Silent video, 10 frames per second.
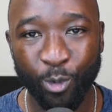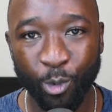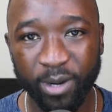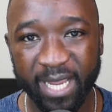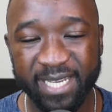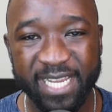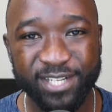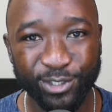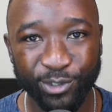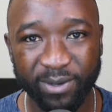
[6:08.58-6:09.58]
or an
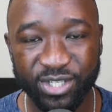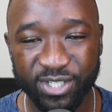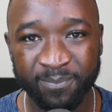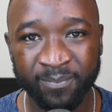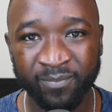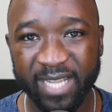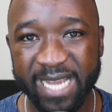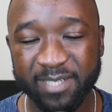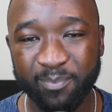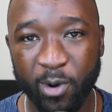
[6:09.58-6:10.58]
integration
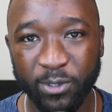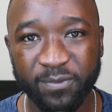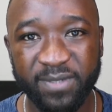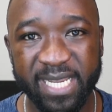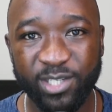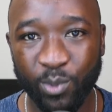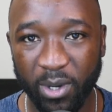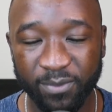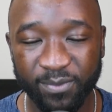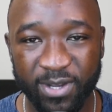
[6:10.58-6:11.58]
as a part of day
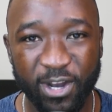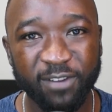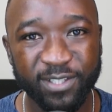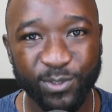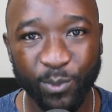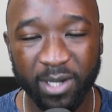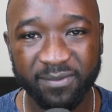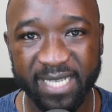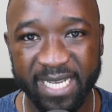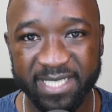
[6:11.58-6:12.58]
12 of the 12
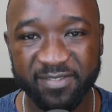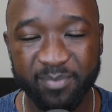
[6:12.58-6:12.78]
days of